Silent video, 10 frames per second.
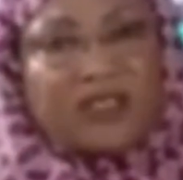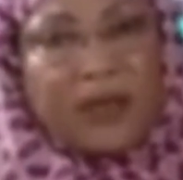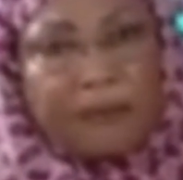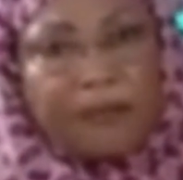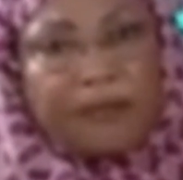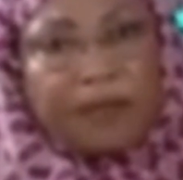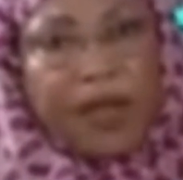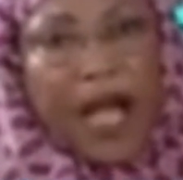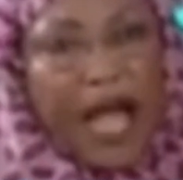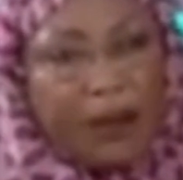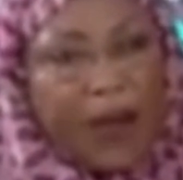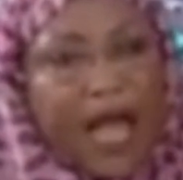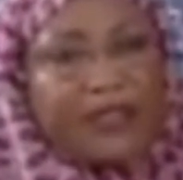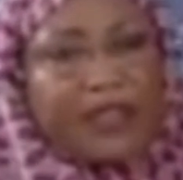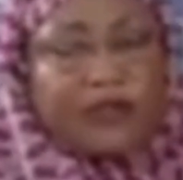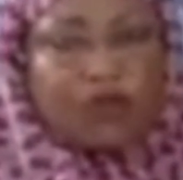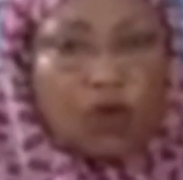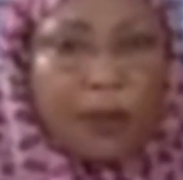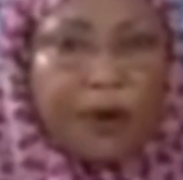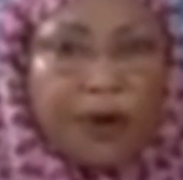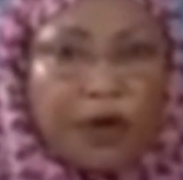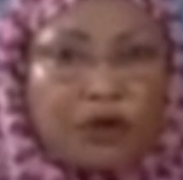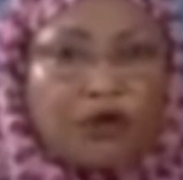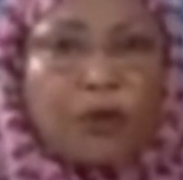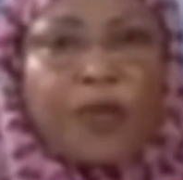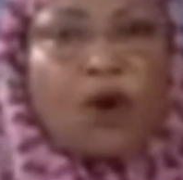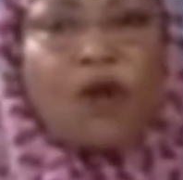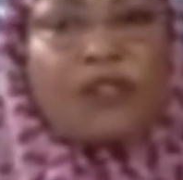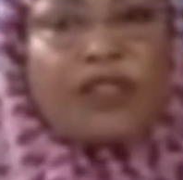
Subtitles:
them, I wear this robe to be on